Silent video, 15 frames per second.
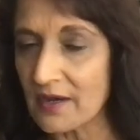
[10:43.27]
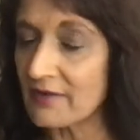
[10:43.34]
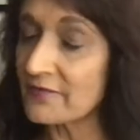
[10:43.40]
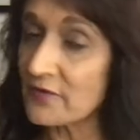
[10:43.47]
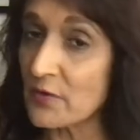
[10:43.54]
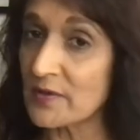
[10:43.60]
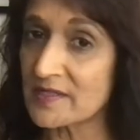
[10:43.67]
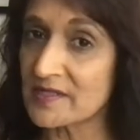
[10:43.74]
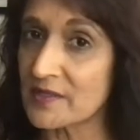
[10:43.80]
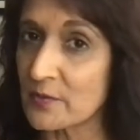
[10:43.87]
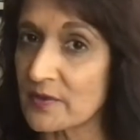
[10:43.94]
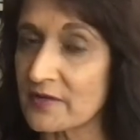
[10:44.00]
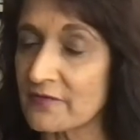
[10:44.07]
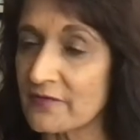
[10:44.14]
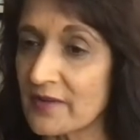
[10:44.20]
Of course, they
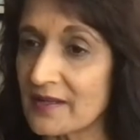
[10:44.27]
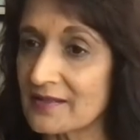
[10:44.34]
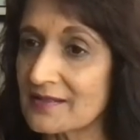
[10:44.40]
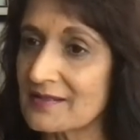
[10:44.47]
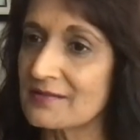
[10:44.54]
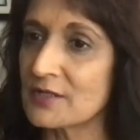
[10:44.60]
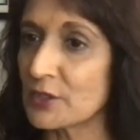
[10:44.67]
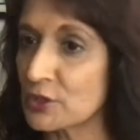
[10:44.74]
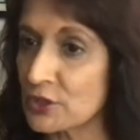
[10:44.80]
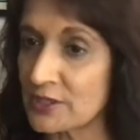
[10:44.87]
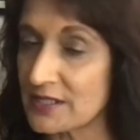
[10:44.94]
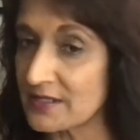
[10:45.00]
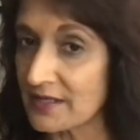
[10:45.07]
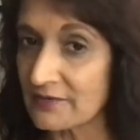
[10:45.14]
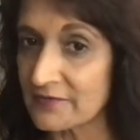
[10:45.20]
would have felt not good
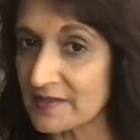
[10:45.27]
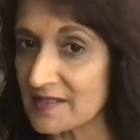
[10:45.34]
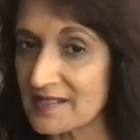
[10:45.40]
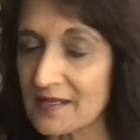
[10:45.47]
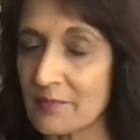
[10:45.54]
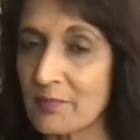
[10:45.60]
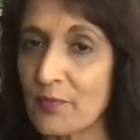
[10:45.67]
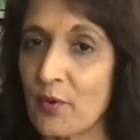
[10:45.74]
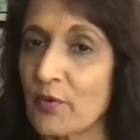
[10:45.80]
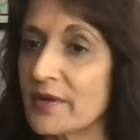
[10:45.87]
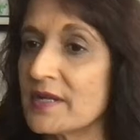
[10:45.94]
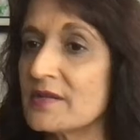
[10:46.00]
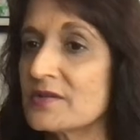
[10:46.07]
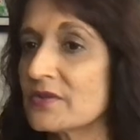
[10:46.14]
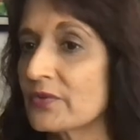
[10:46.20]
enough at some
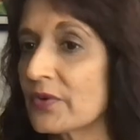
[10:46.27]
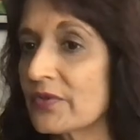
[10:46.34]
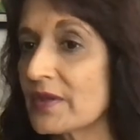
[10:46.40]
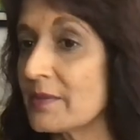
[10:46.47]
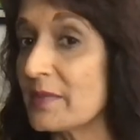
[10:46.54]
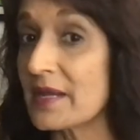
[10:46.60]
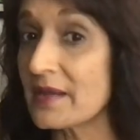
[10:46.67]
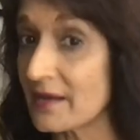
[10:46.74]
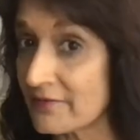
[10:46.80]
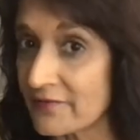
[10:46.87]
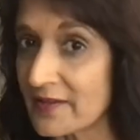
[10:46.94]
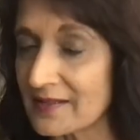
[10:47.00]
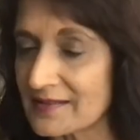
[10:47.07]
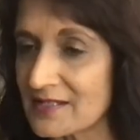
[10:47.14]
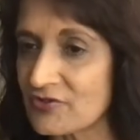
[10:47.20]
point, or they may have
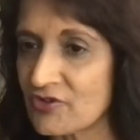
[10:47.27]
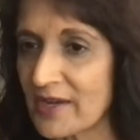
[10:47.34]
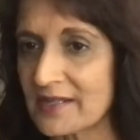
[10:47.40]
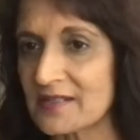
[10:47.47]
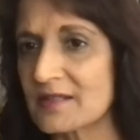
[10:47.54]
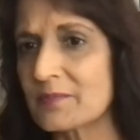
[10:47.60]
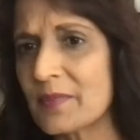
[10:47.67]
felt dejected,